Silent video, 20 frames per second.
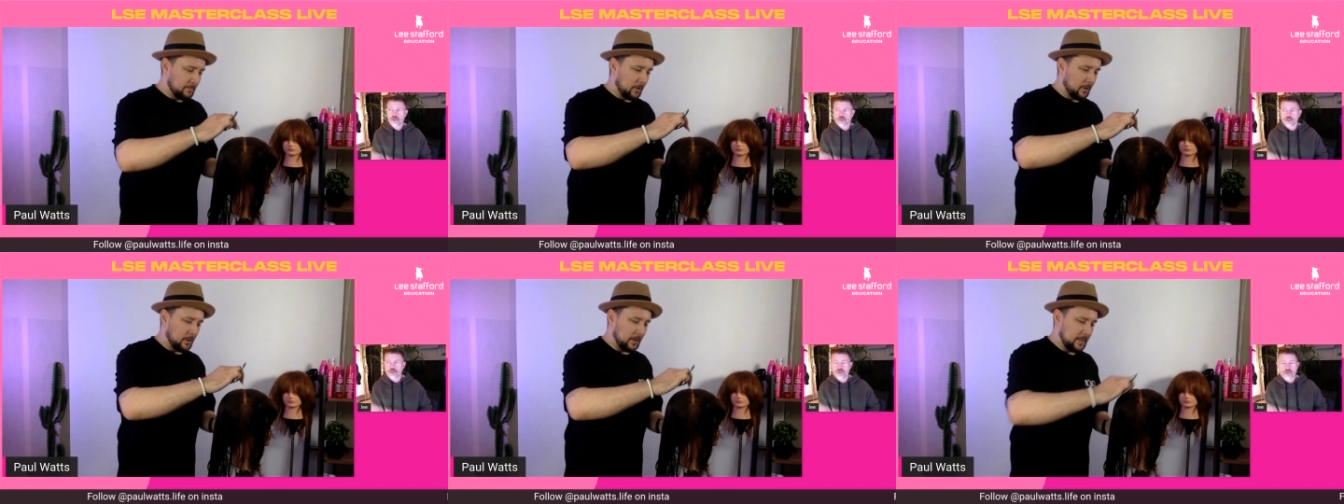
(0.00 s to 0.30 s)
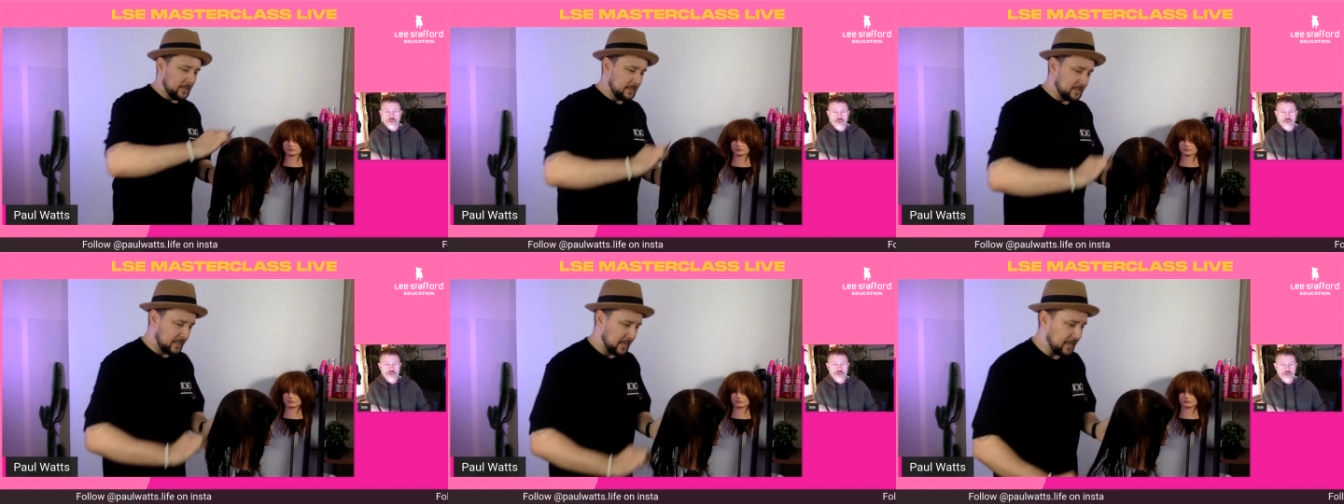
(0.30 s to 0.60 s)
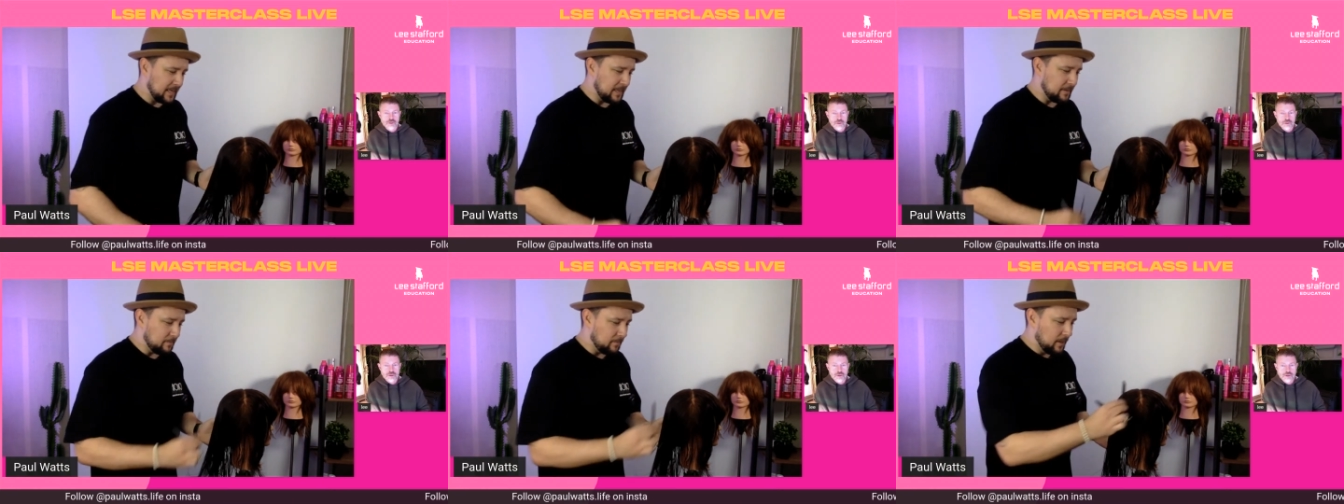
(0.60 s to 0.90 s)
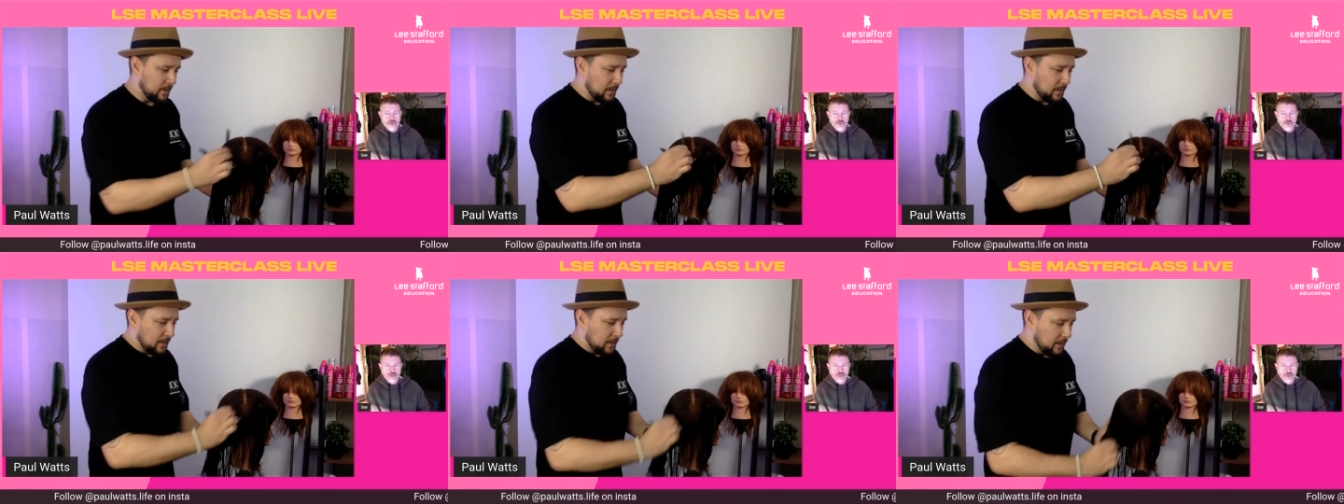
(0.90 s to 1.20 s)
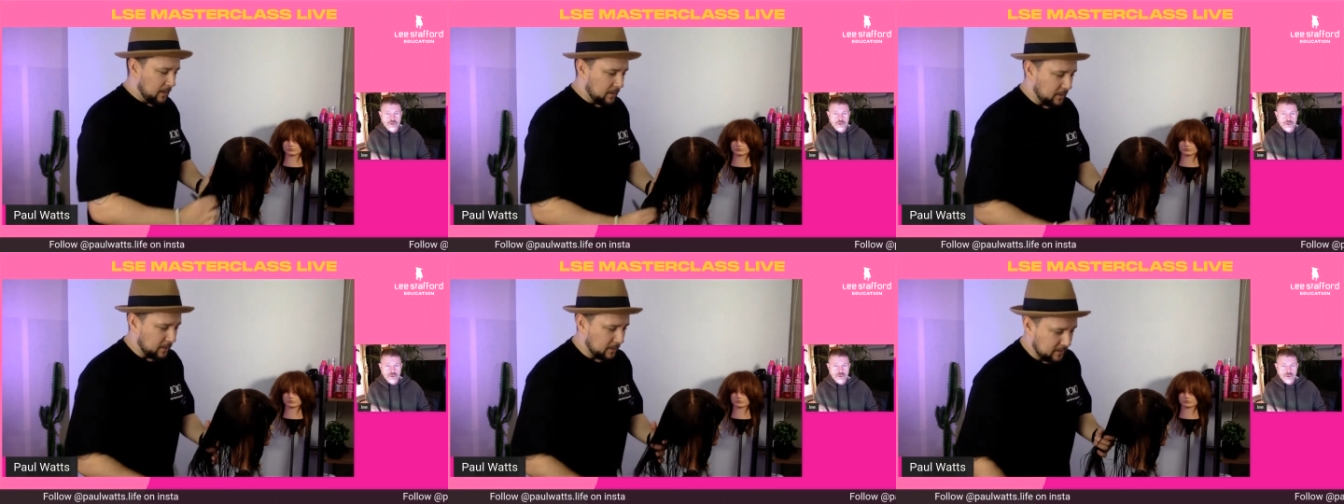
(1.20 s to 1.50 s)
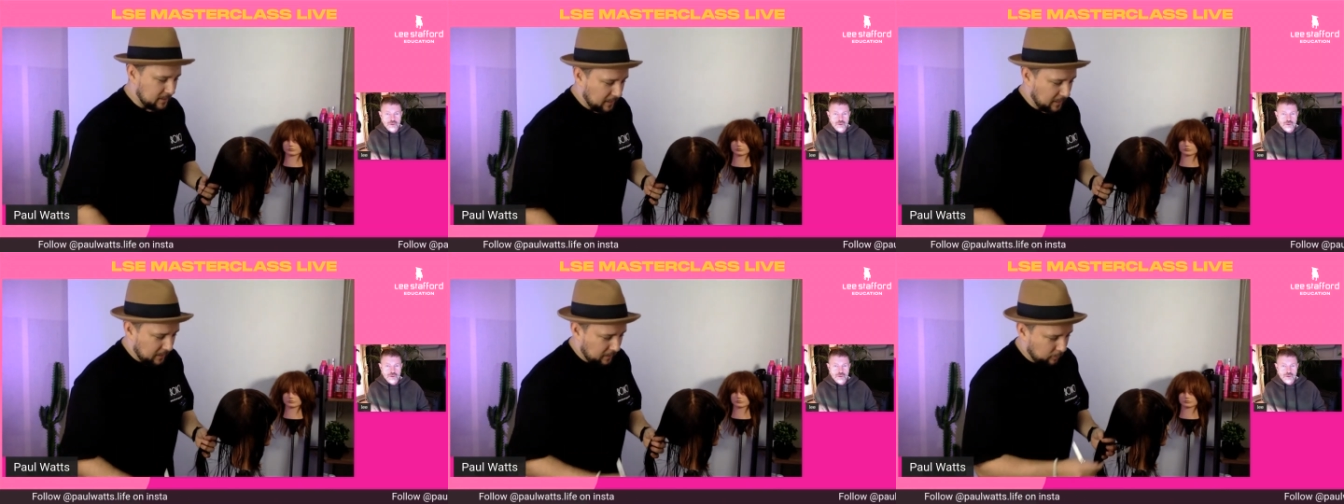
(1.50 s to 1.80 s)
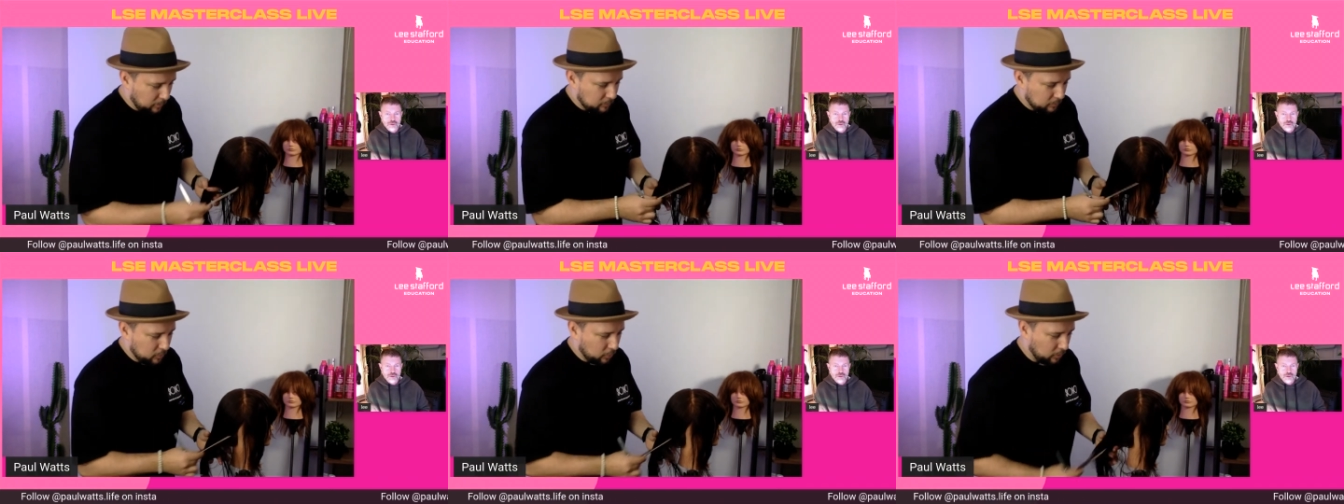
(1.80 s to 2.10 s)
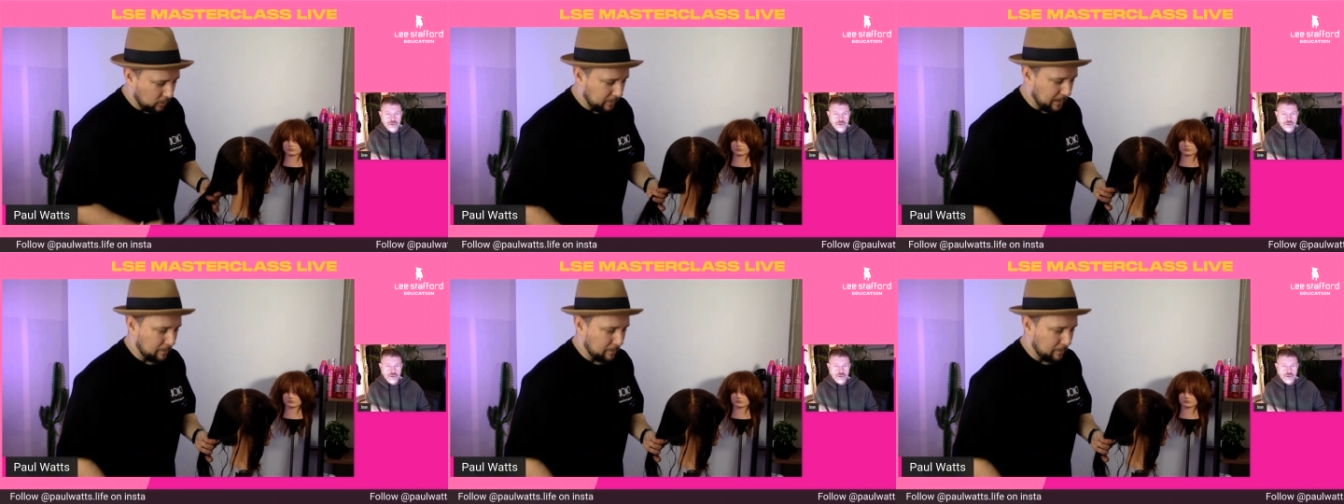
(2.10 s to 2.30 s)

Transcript: my team, because we were talking